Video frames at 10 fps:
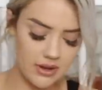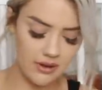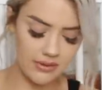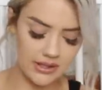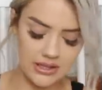me
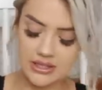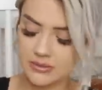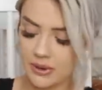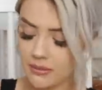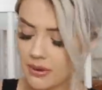of like the
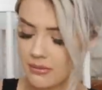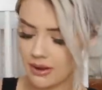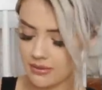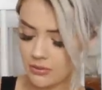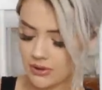Spearmint
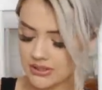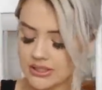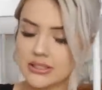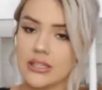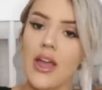Baby
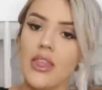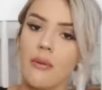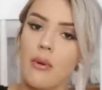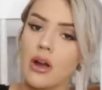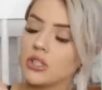onesies and
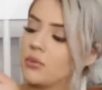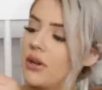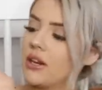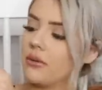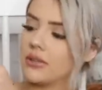the Posh
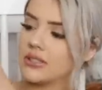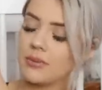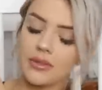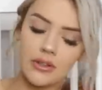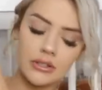Peanut ones,
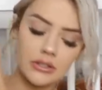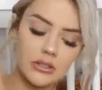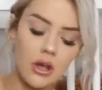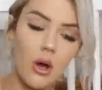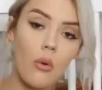but they're
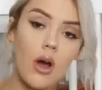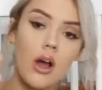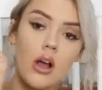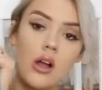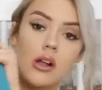so
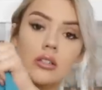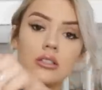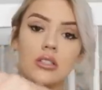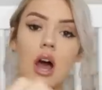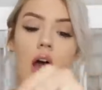
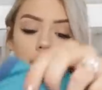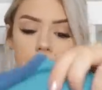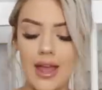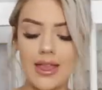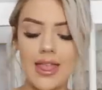
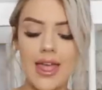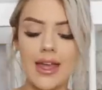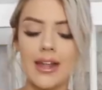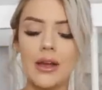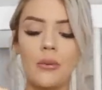soft. And
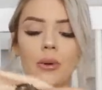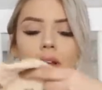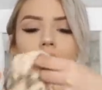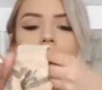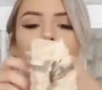then
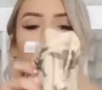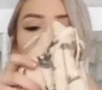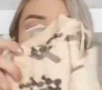we got a